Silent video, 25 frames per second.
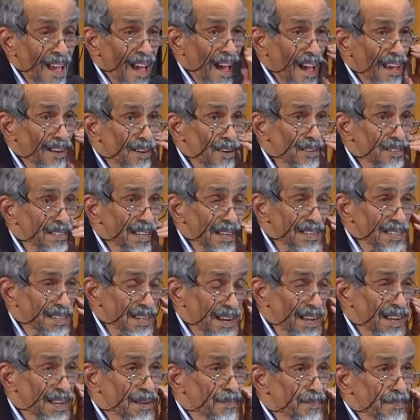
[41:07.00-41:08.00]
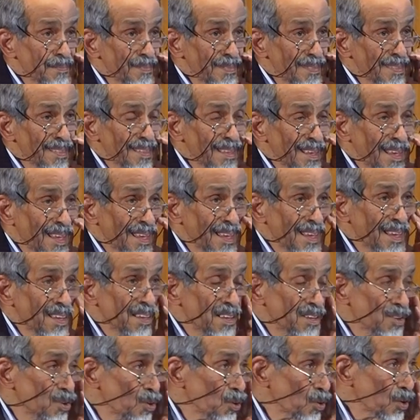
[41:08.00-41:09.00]
Around that time,
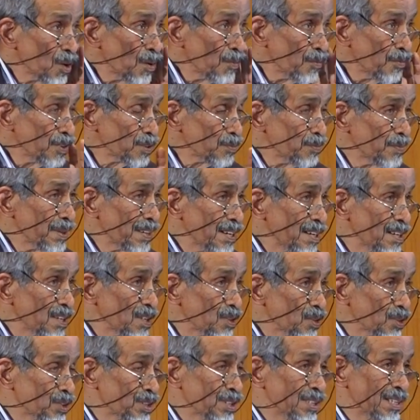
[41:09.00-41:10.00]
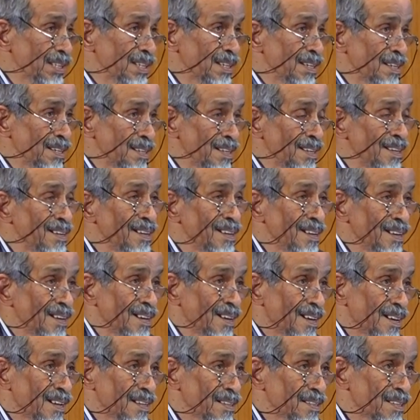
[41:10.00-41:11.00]
Europe was beginning to see
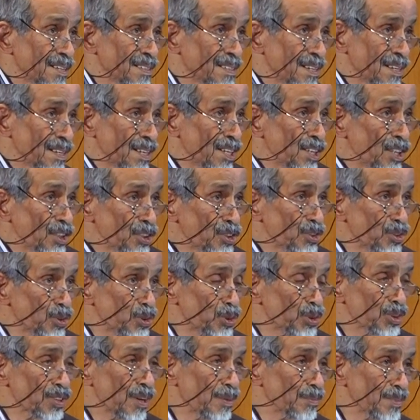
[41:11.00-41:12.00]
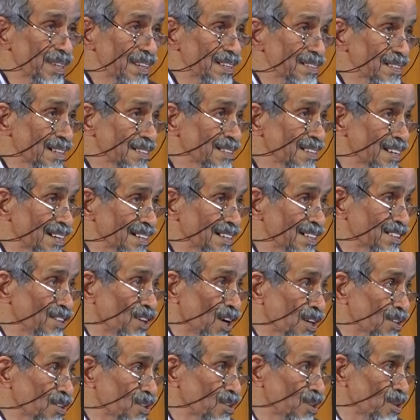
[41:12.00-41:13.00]
that the East knew something that they did
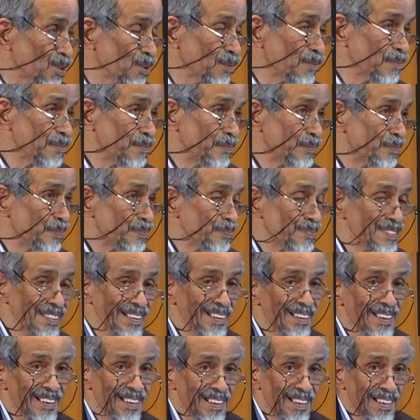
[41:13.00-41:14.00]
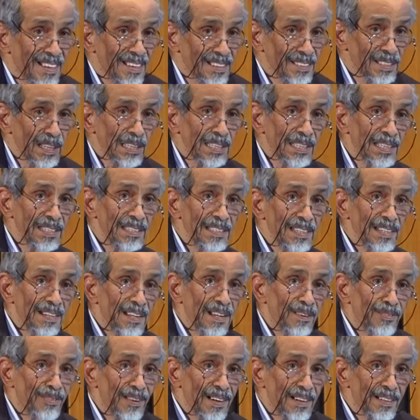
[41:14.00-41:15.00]
not know. Just as
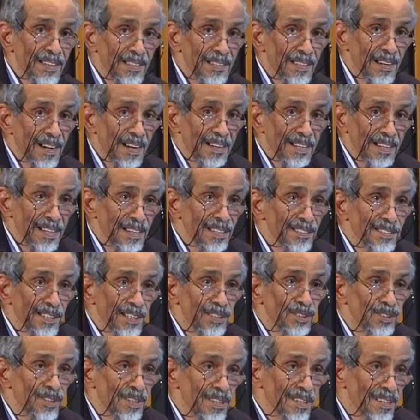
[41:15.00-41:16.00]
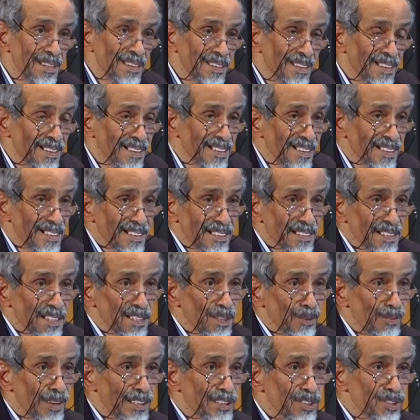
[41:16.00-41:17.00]
India felt in the 19th century, that
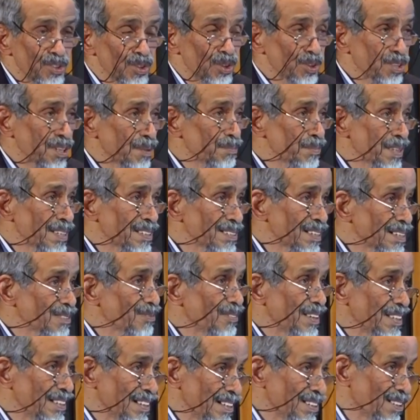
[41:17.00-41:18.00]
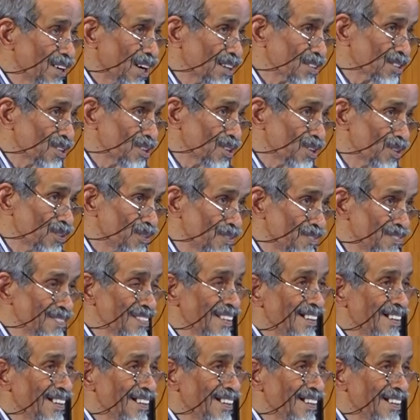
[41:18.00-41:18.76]
the West knew something that we did not know.